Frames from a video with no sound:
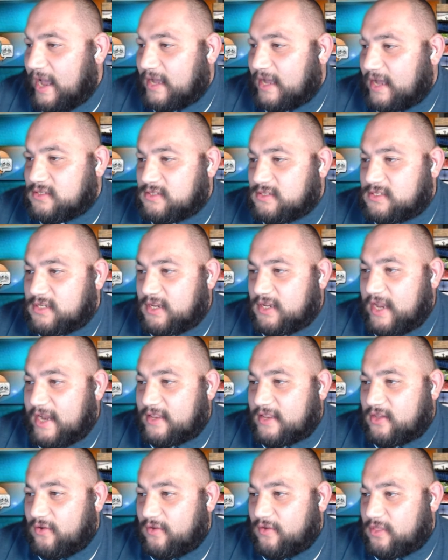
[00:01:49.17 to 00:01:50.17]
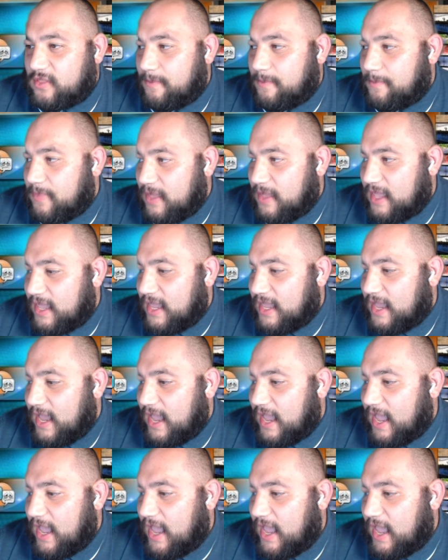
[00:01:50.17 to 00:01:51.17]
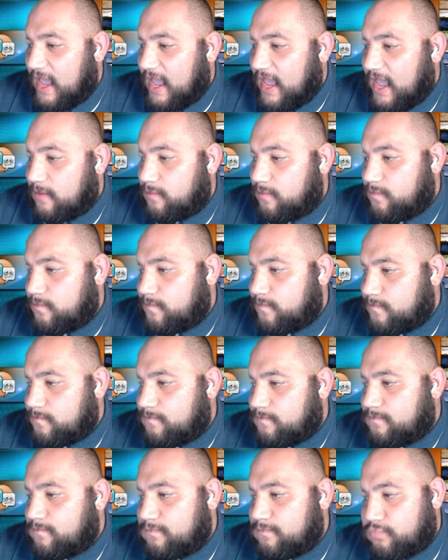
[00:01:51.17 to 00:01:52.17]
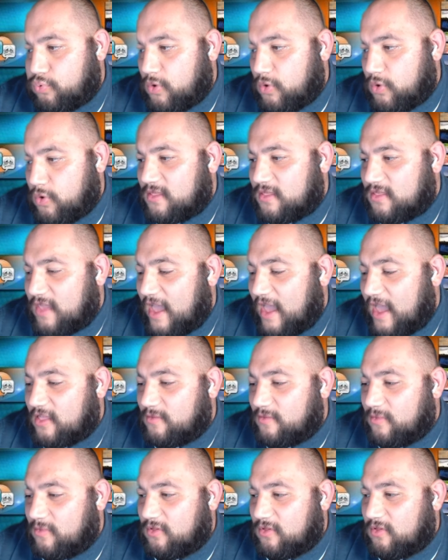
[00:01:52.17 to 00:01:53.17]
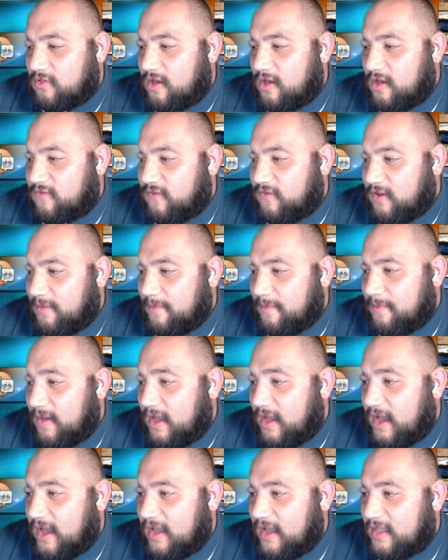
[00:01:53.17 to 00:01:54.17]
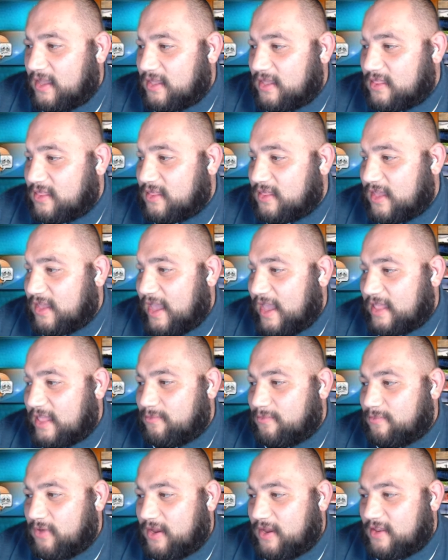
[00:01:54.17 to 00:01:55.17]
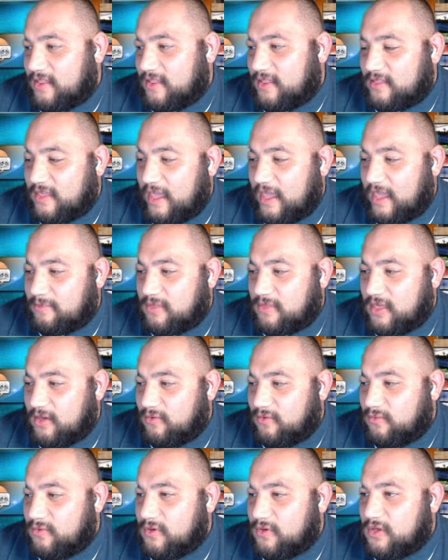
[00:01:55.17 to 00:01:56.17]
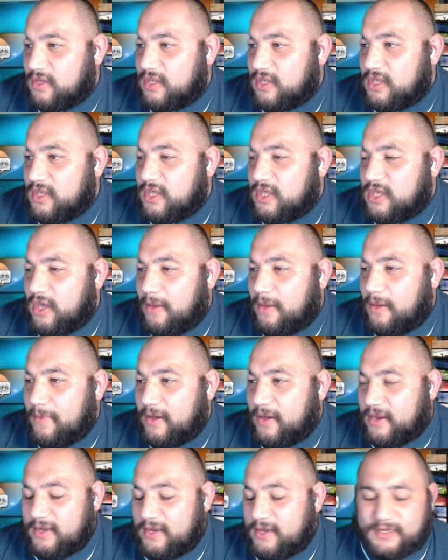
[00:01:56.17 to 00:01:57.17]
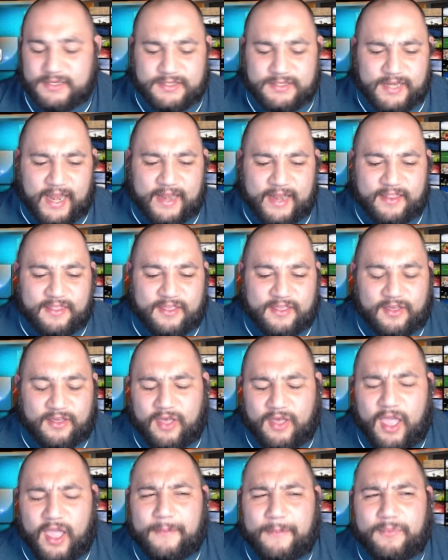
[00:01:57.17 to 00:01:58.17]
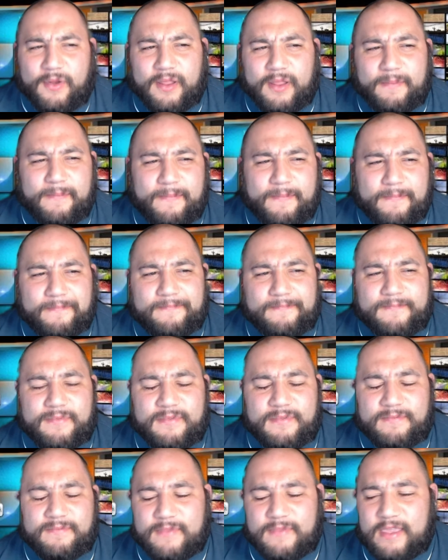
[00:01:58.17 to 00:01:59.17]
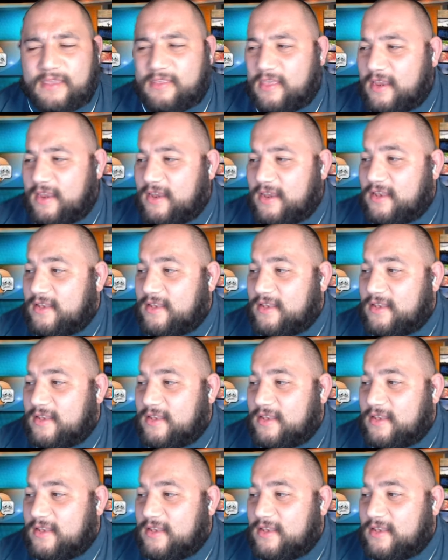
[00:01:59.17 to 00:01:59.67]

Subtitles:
So that's going to be a pretty sizable loss for them. He hasn't played since game two, but that's still a pretty decent